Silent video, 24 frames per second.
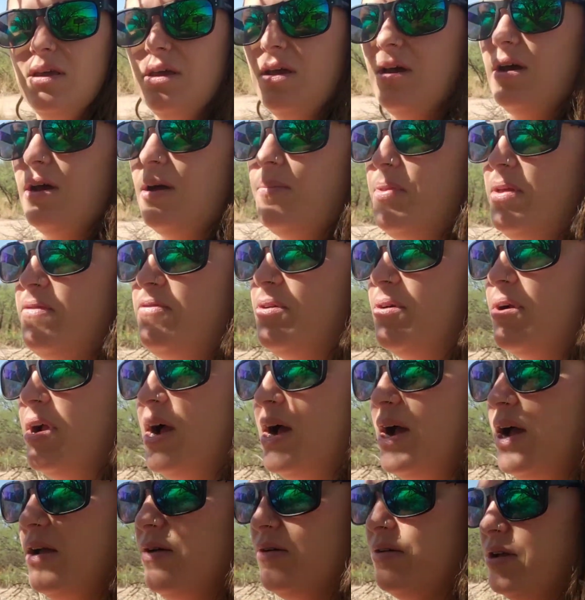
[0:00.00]
if you're
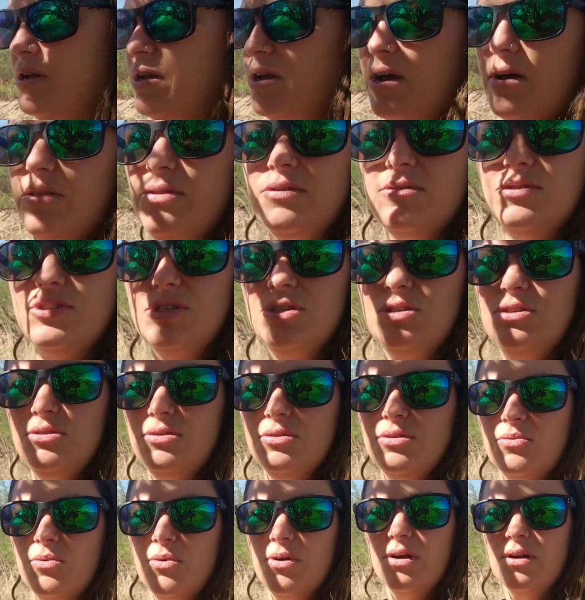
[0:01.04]
hiring others to do
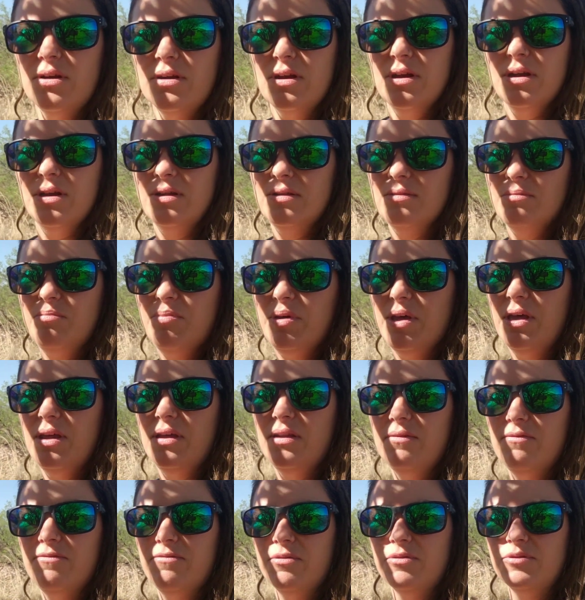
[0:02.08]
the work.
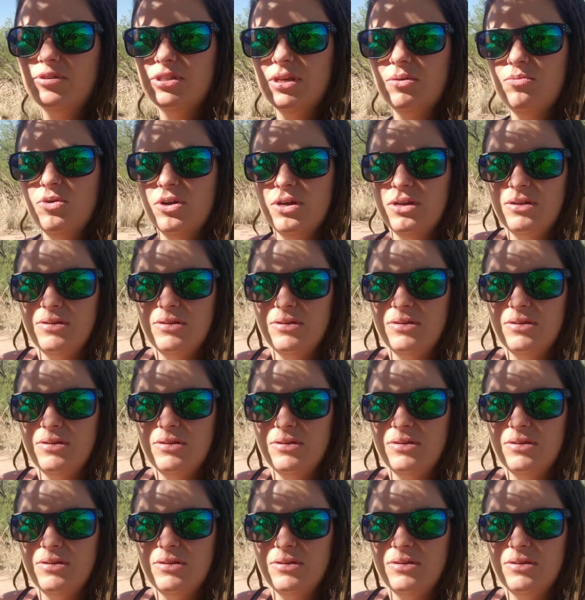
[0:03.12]
But for someone